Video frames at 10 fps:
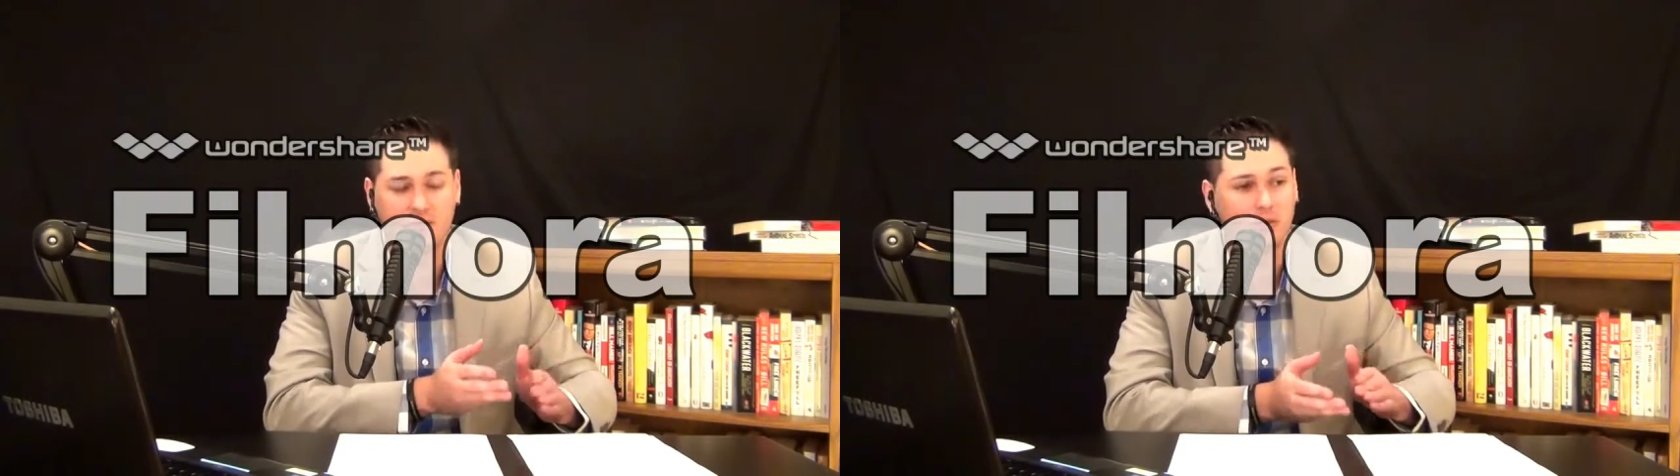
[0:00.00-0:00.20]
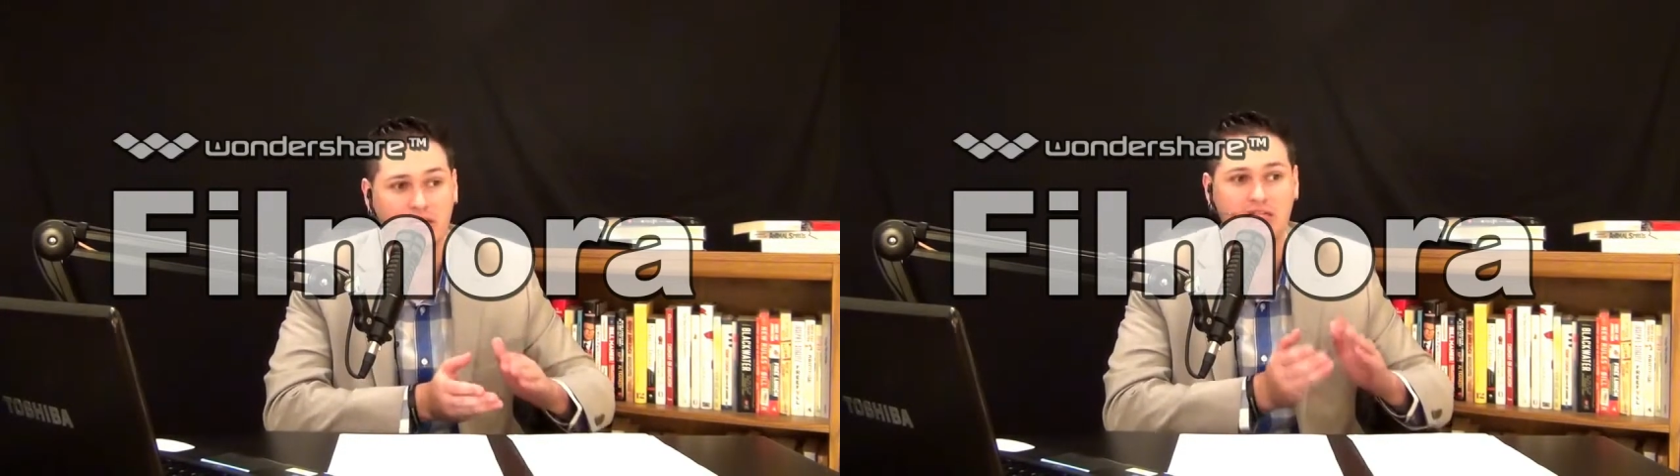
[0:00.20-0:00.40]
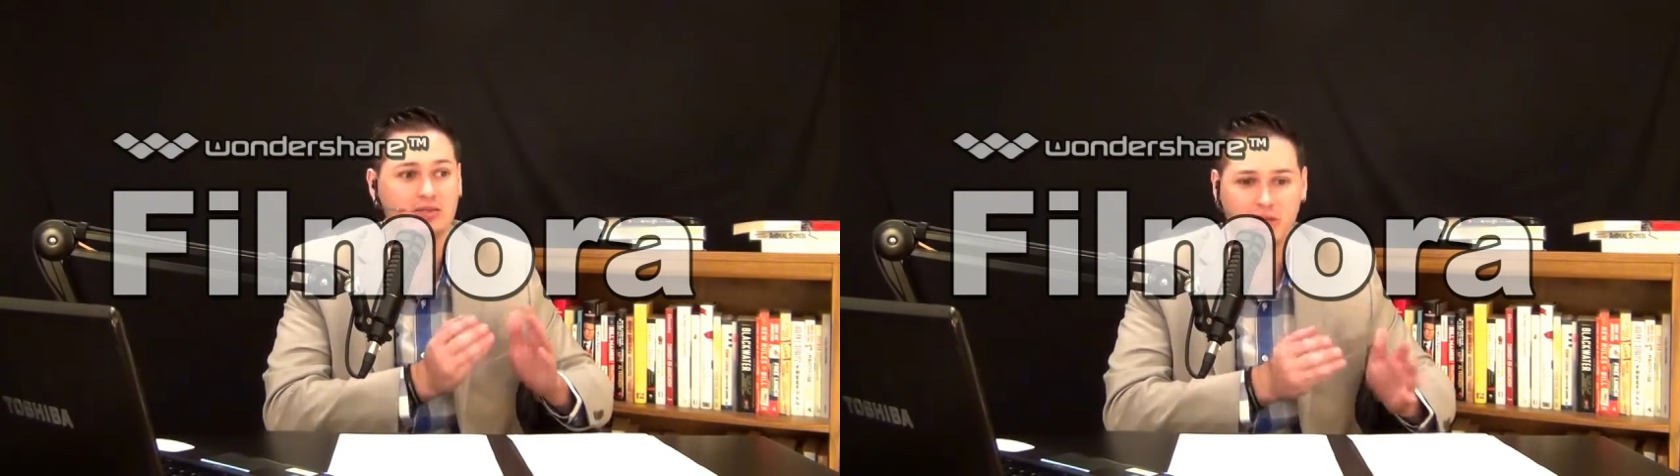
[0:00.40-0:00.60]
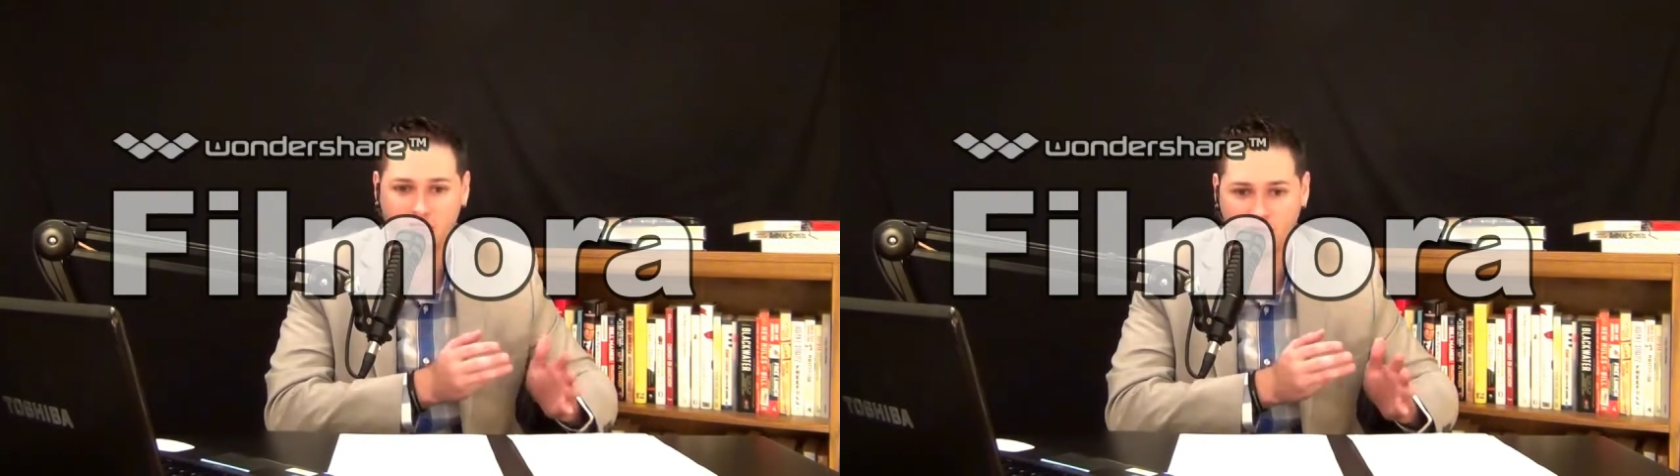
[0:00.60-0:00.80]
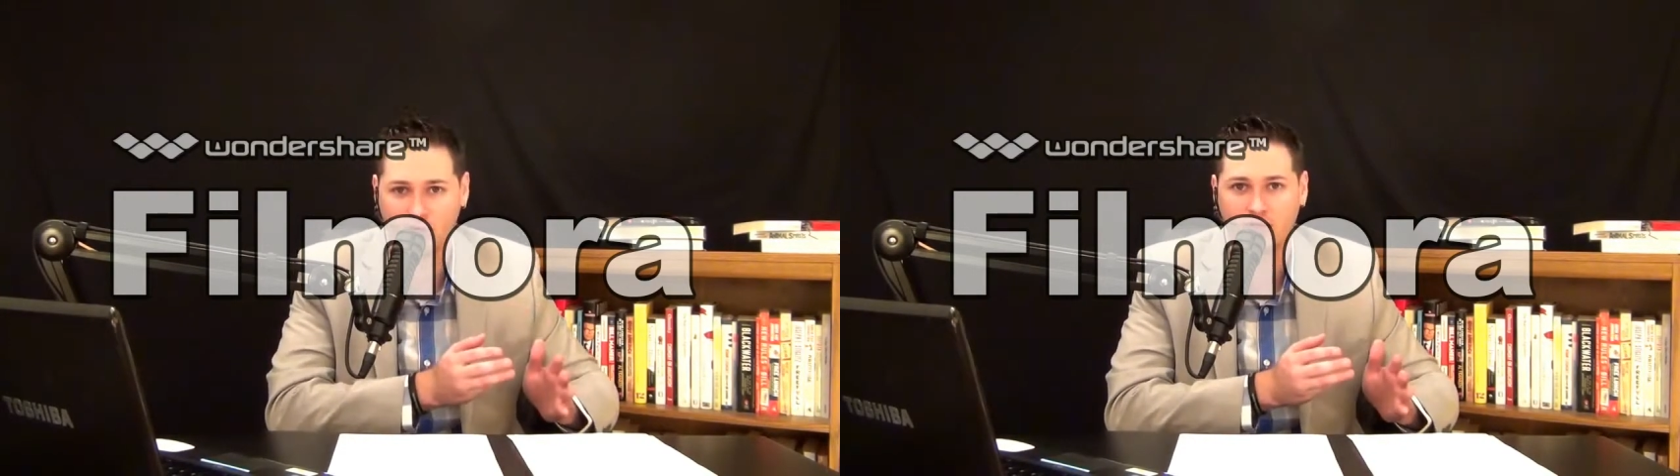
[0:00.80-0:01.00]
and we need to make
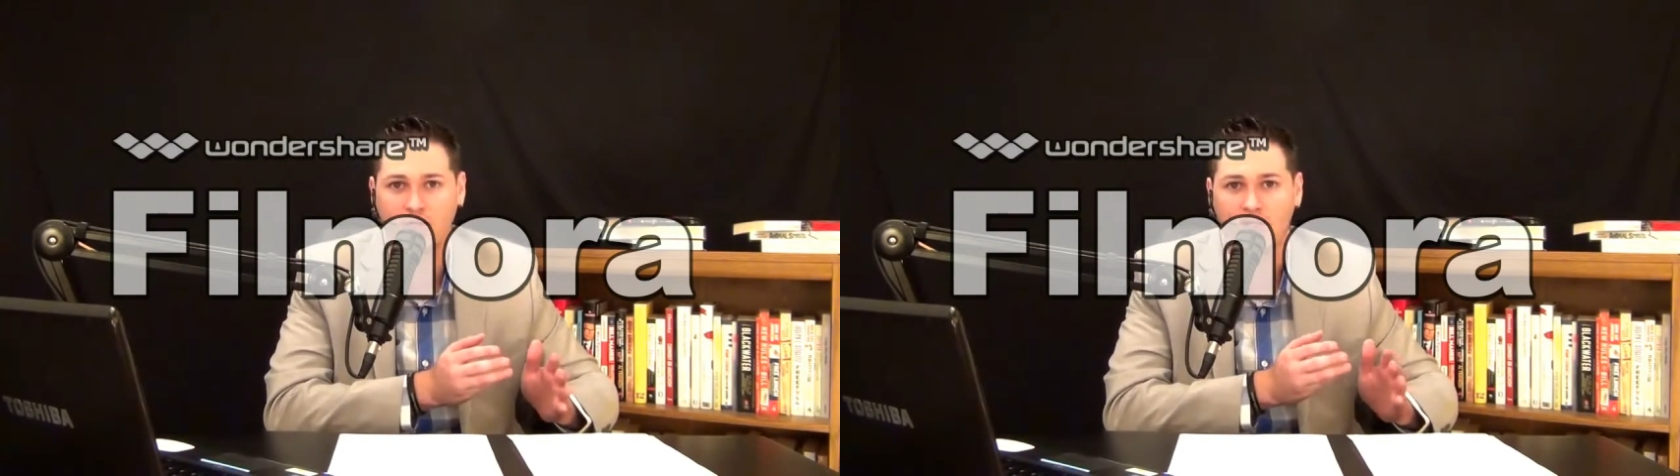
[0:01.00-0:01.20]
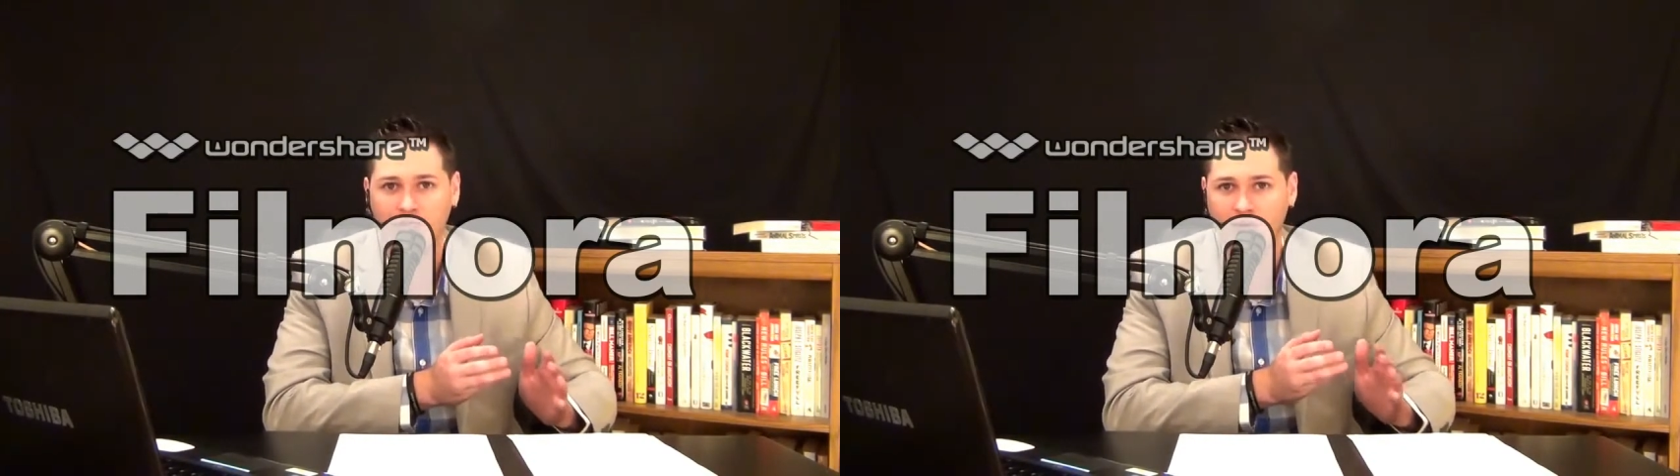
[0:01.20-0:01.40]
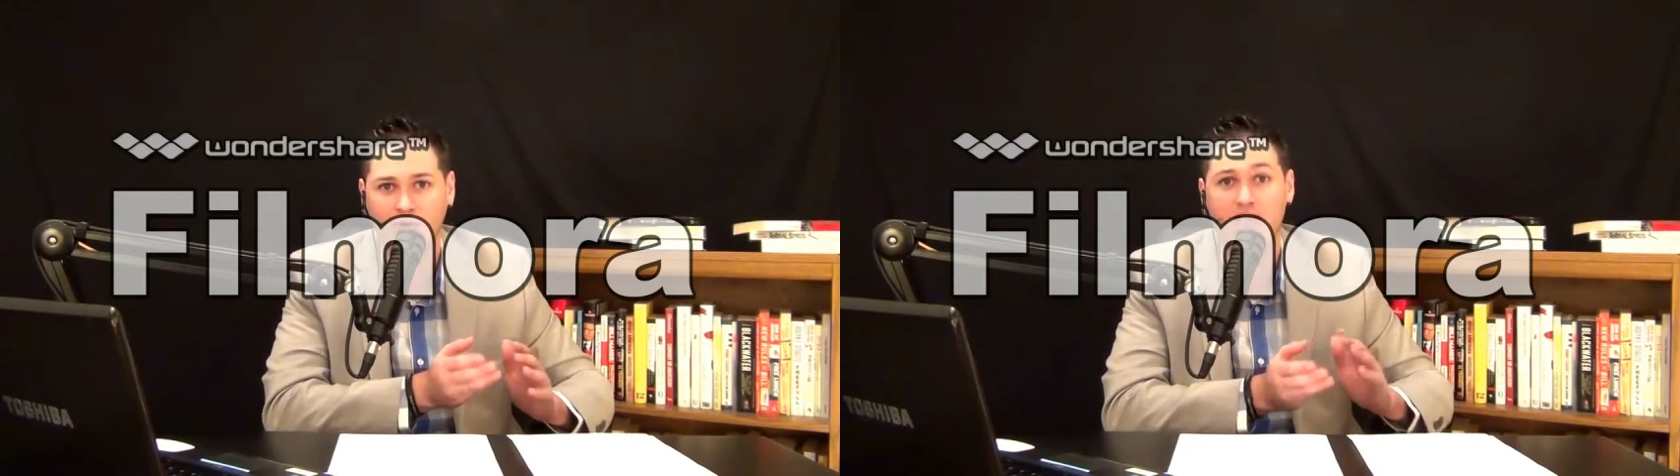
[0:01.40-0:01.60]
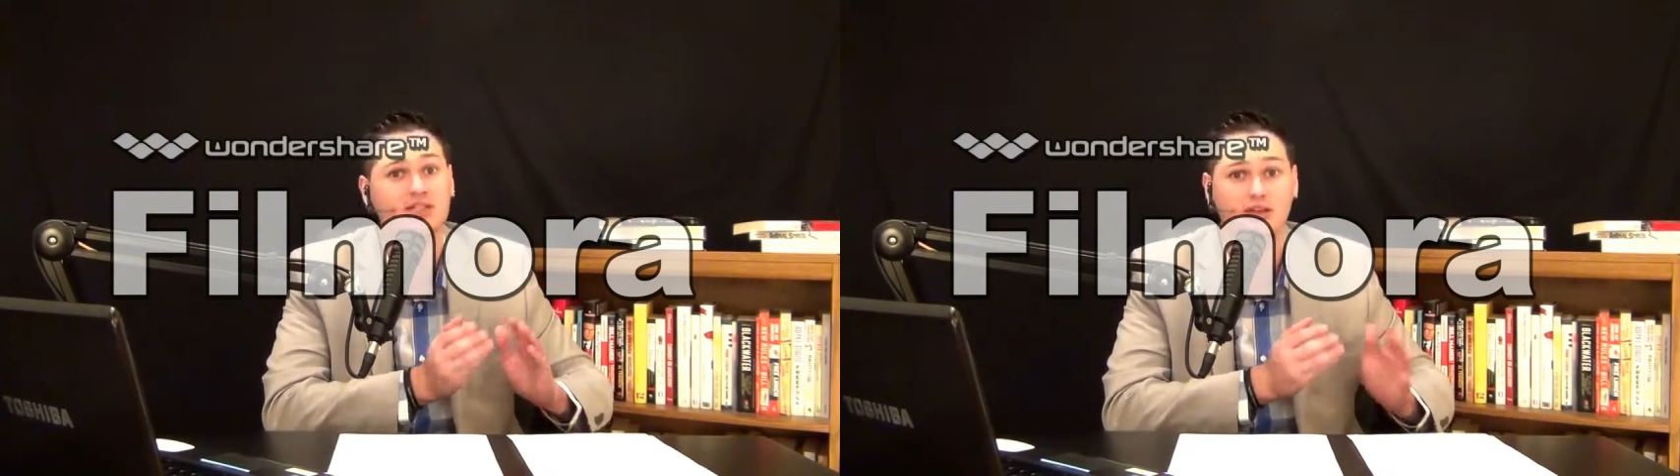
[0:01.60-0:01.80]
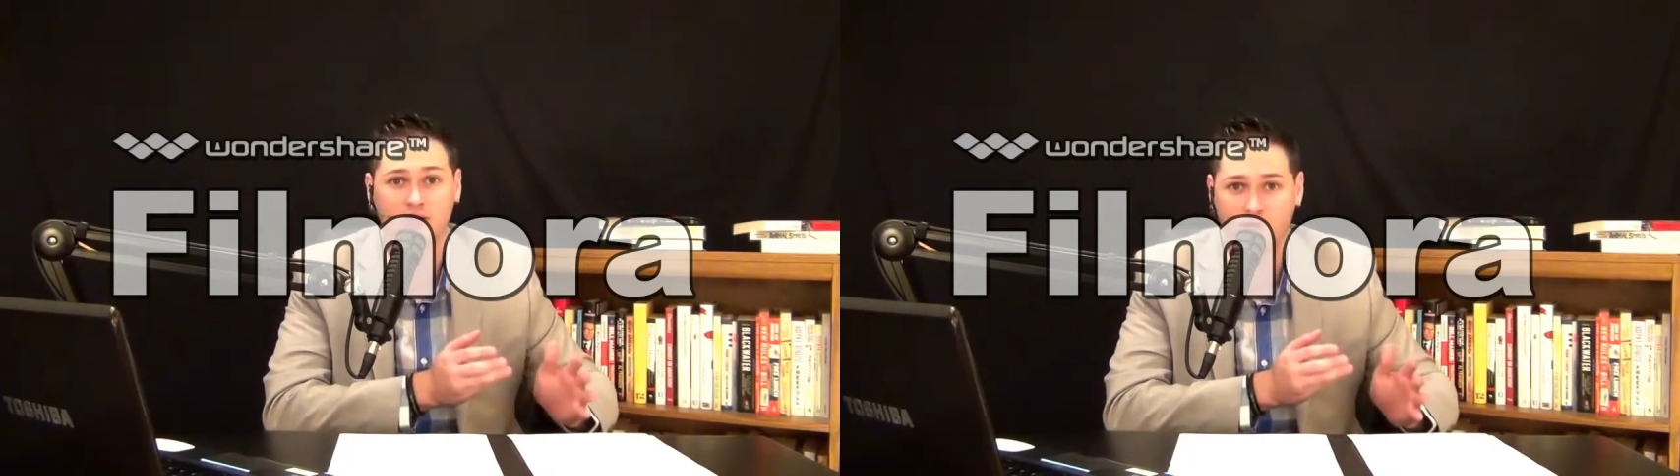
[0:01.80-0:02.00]
sure they don't
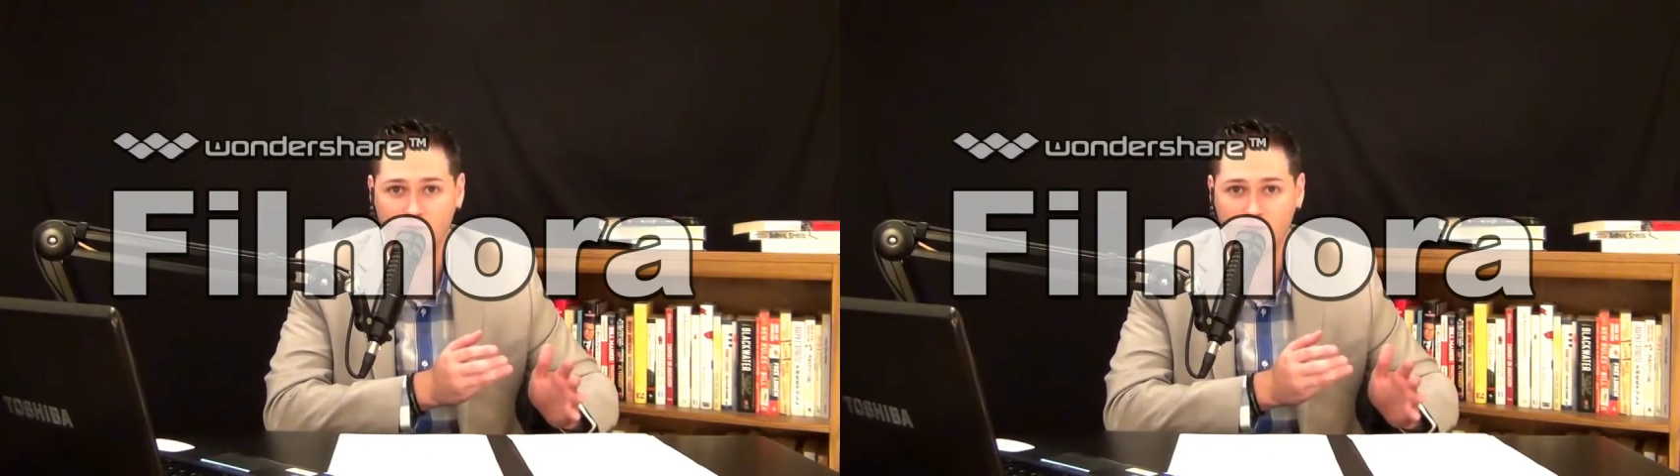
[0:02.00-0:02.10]
continue to